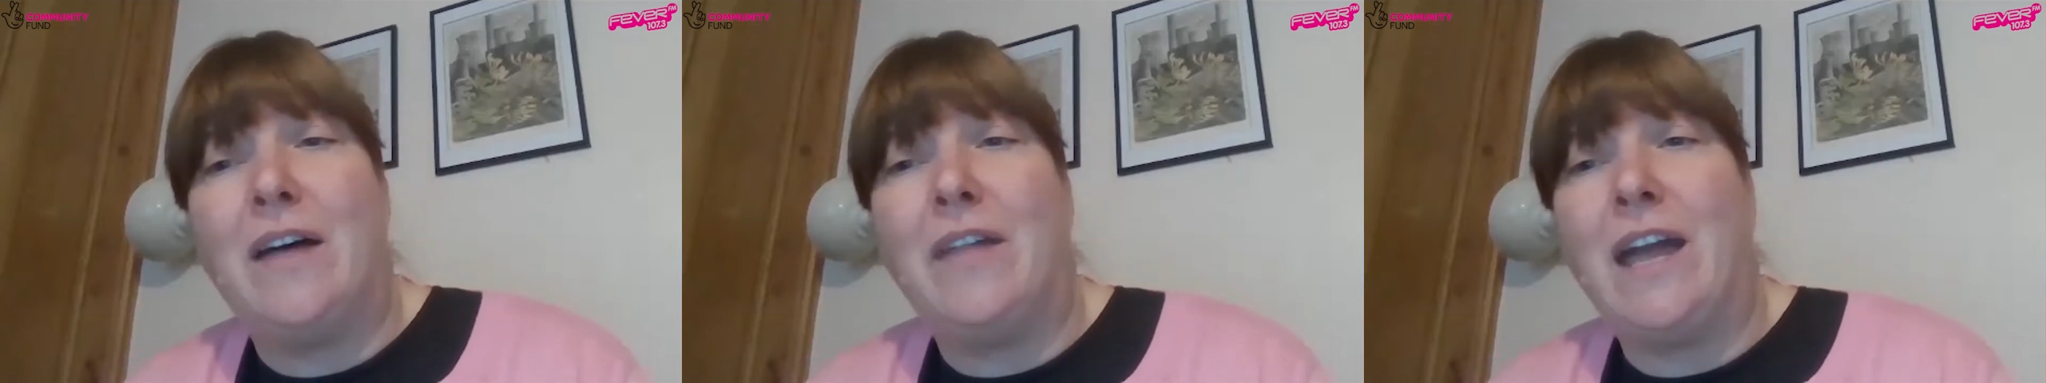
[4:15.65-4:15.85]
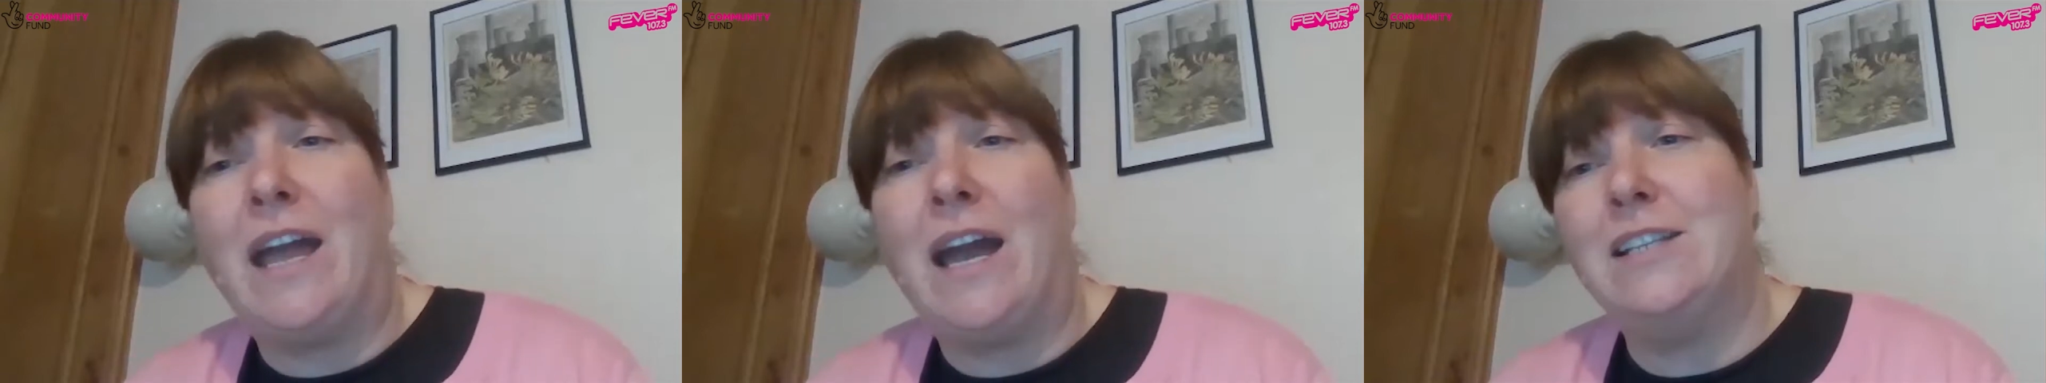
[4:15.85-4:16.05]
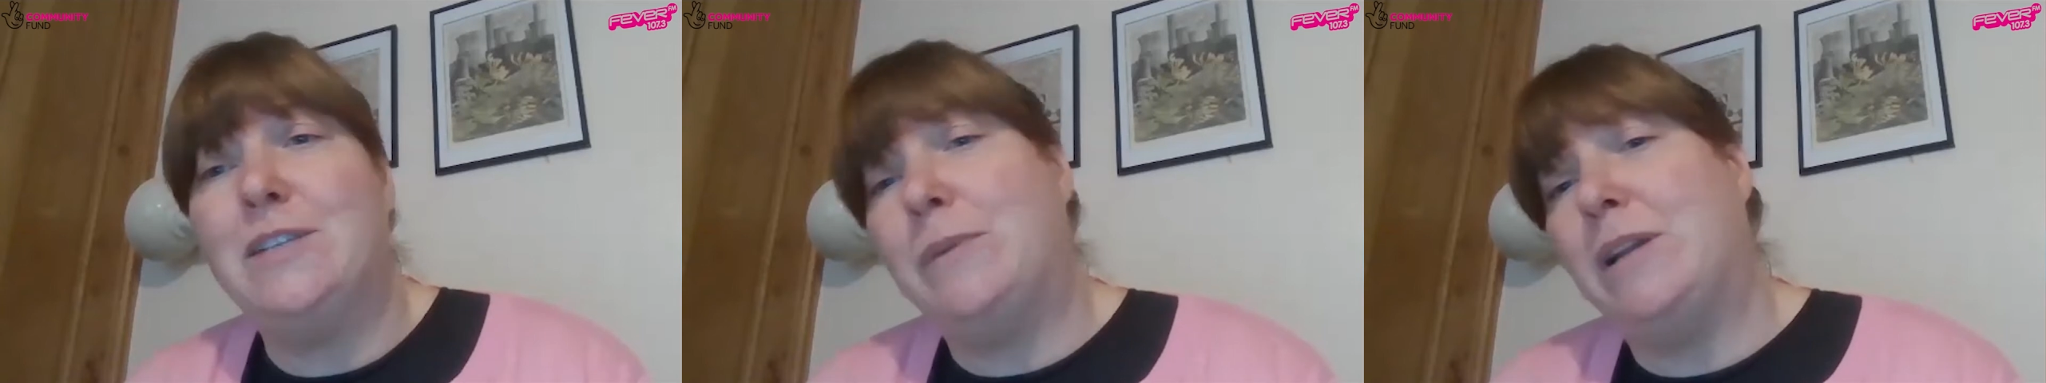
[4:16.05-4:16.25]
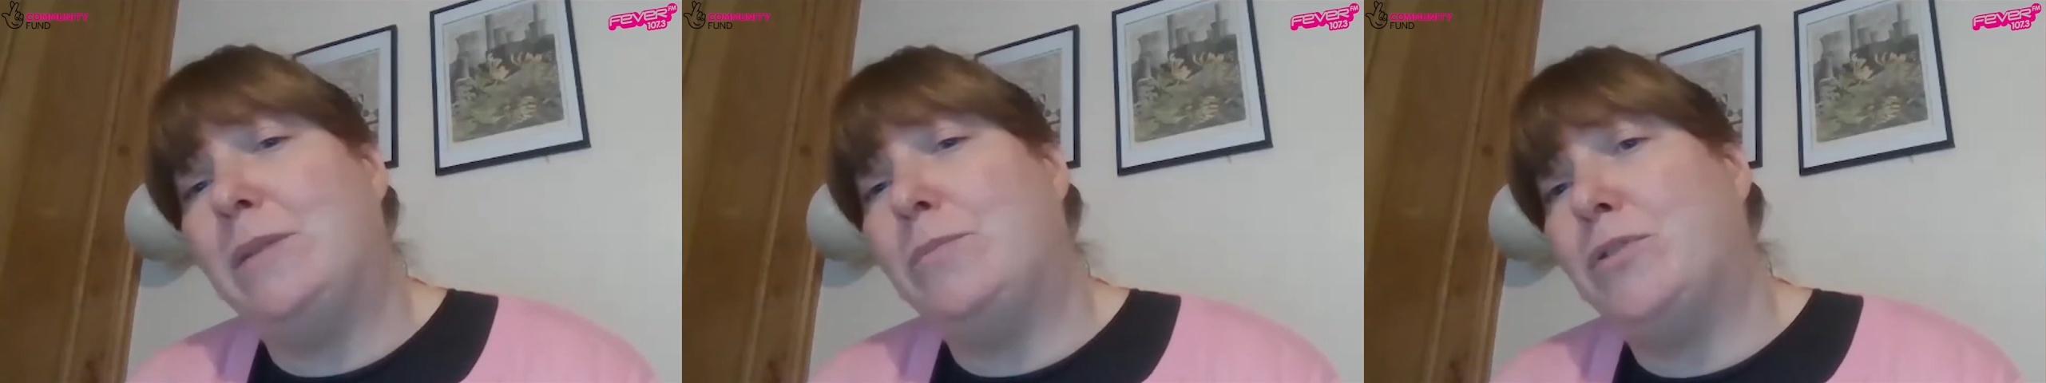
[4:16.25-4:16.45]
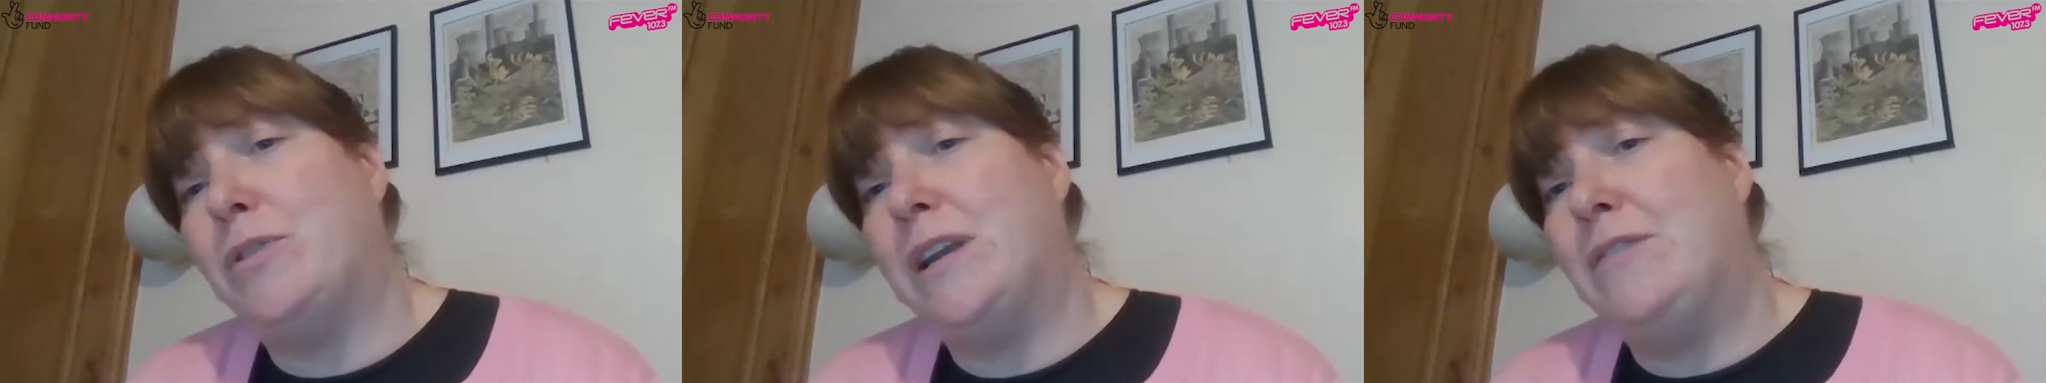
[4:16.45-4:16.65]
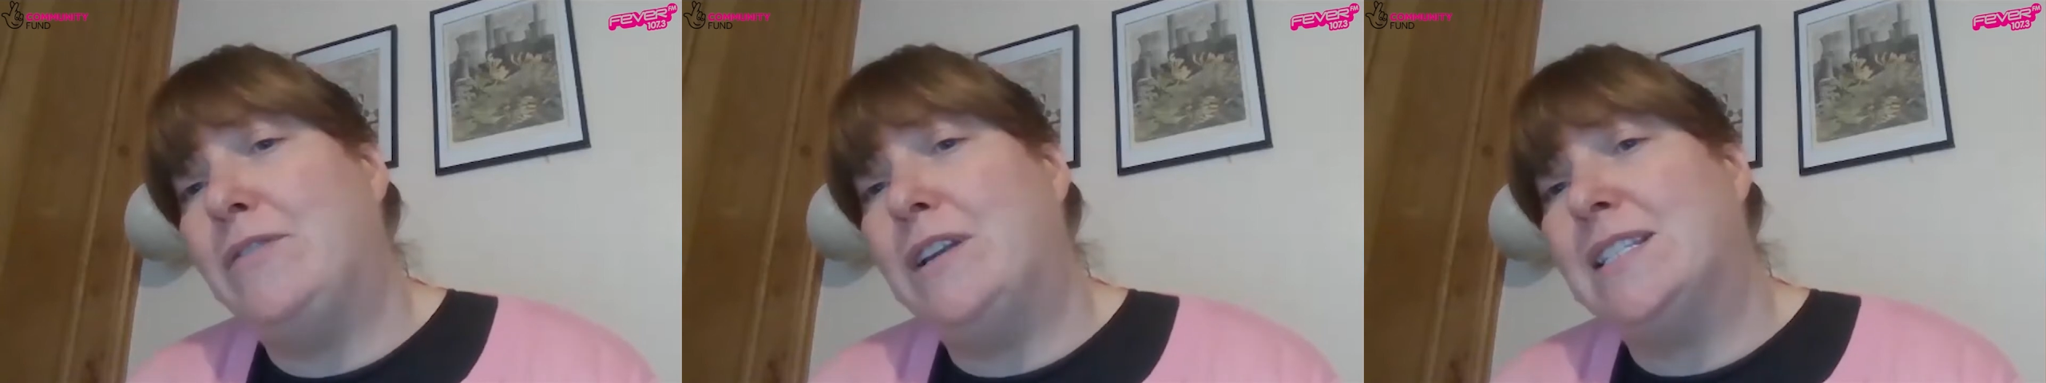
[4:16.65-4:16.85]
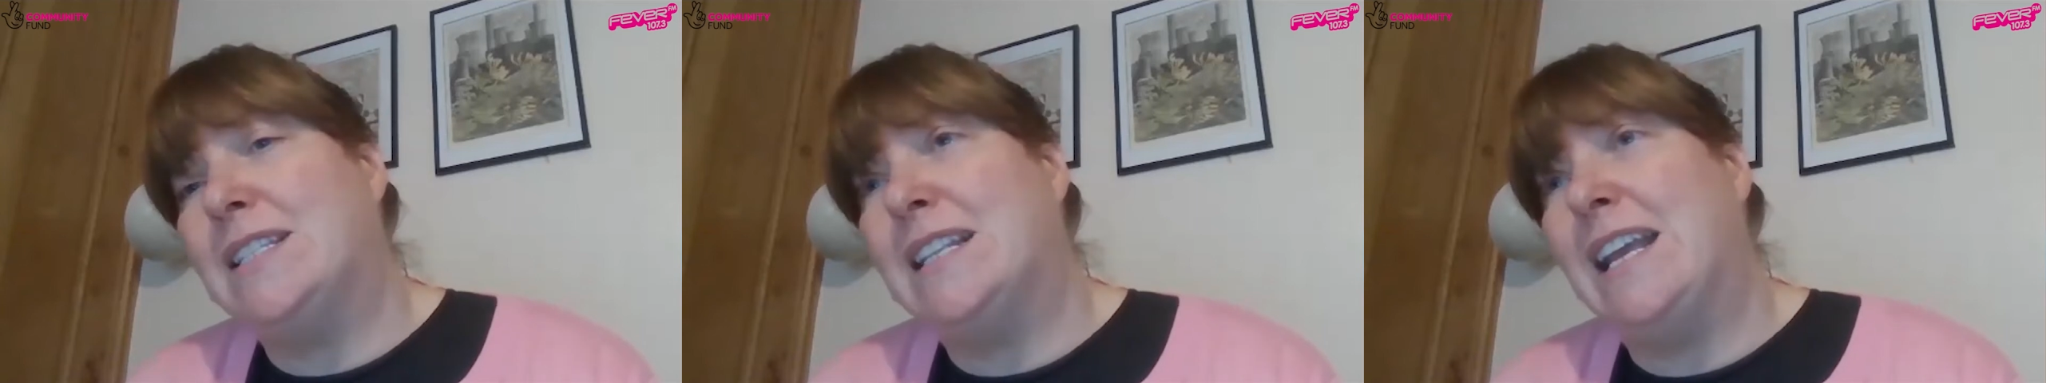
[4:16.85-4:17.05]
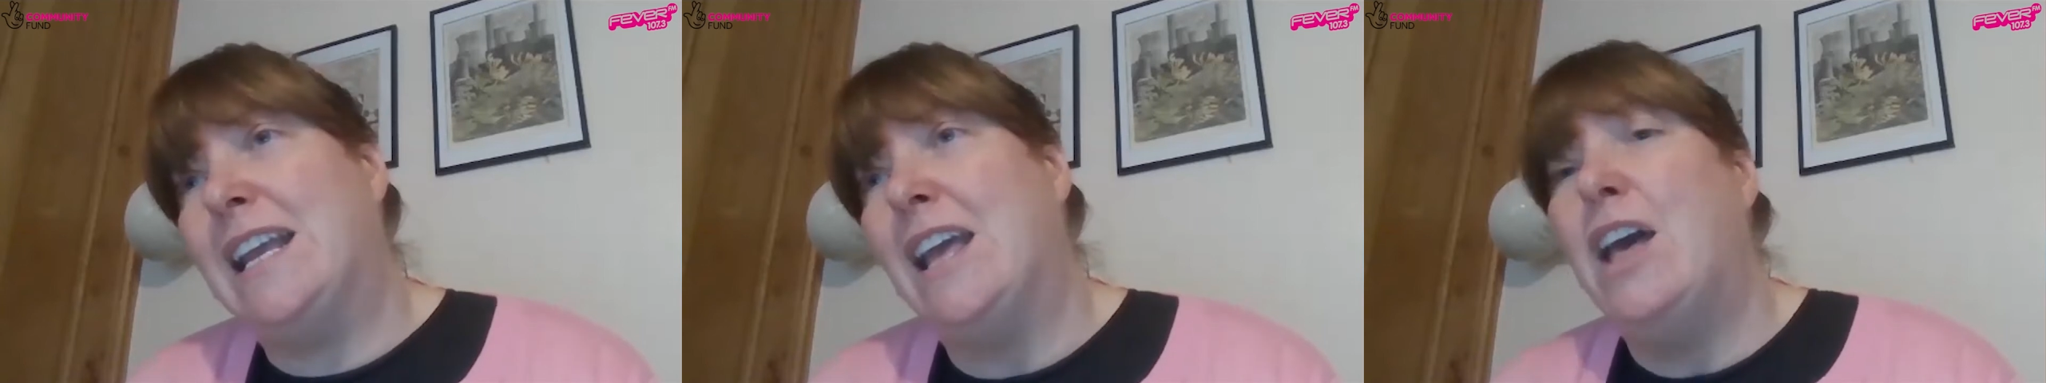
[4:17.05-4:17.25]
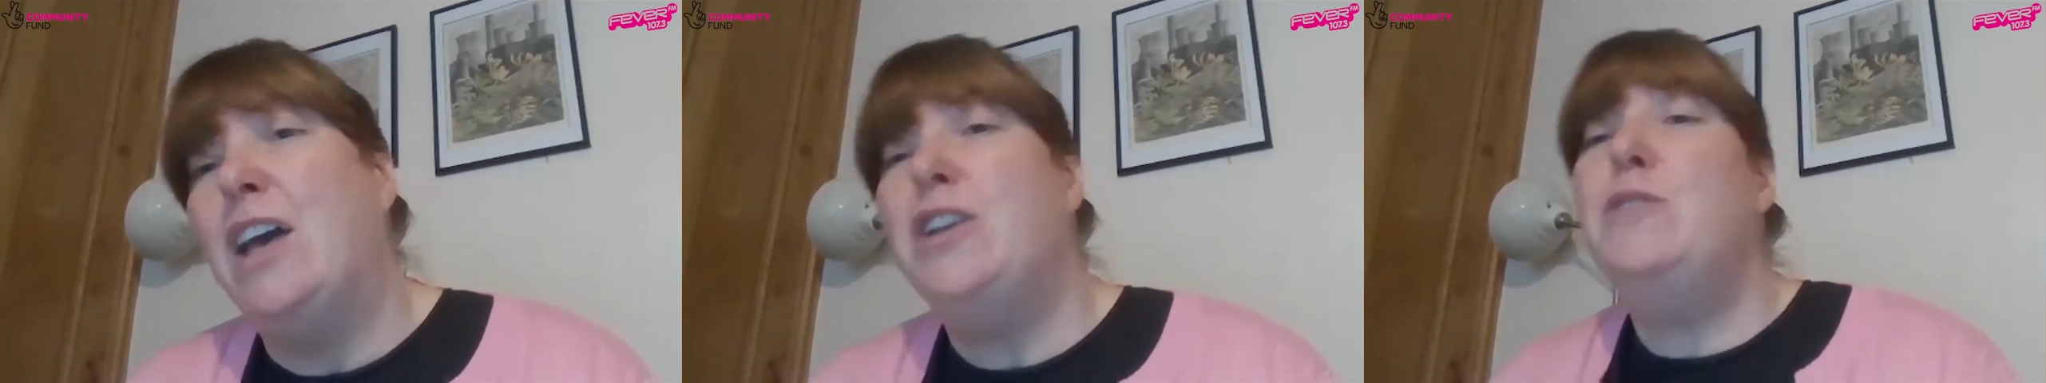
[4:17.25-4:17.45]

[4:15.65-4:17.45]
they had been previously.